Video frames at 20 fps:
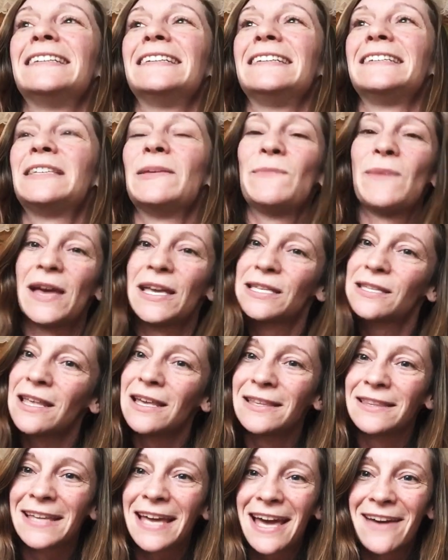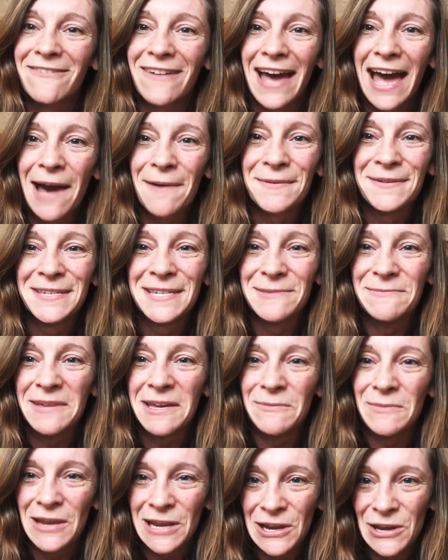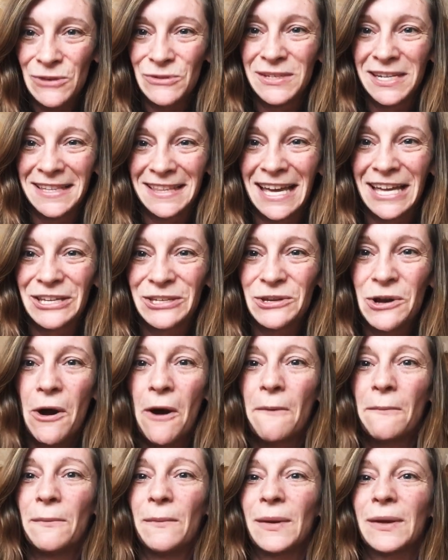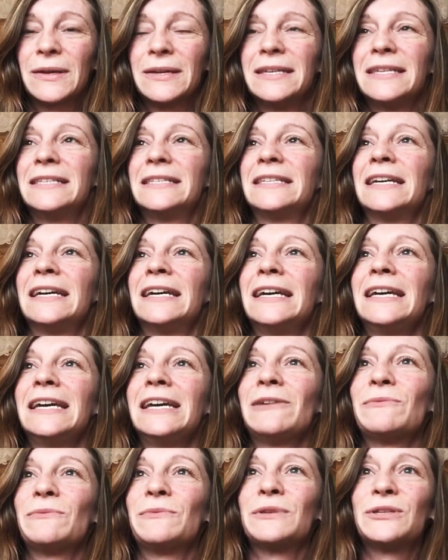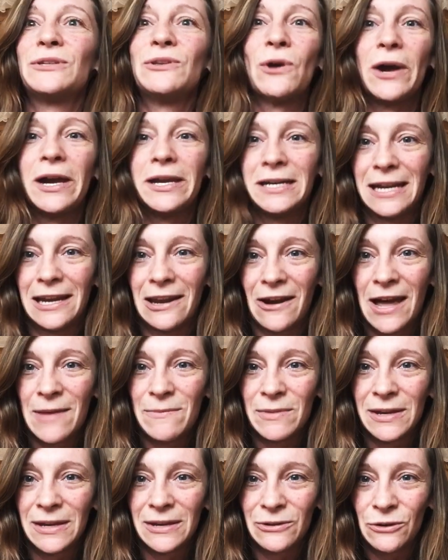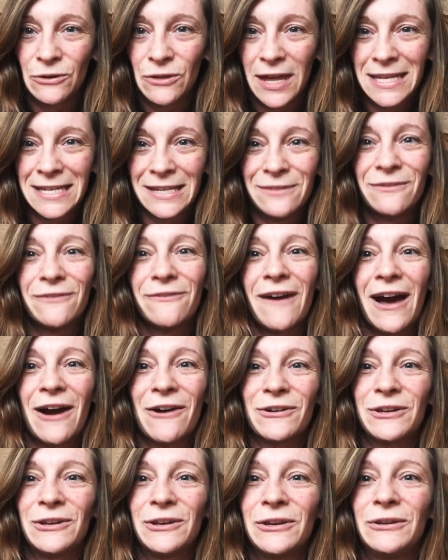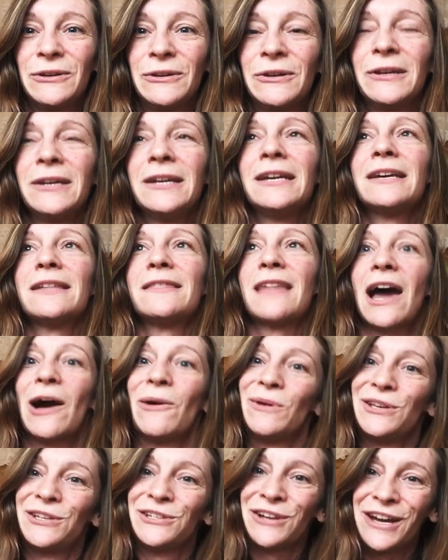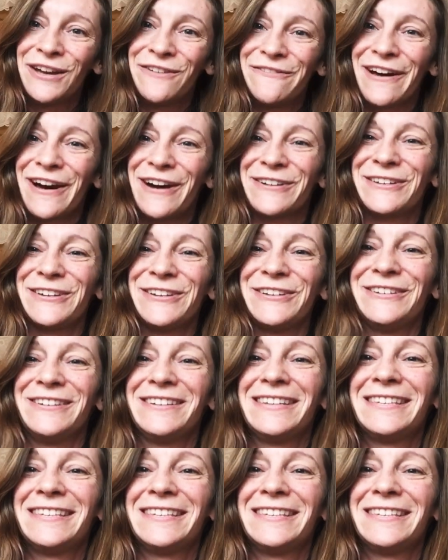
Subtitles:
it's the best thing that ever happened to me losing that job, because it was not in alignment, or they didn't value that which I valued.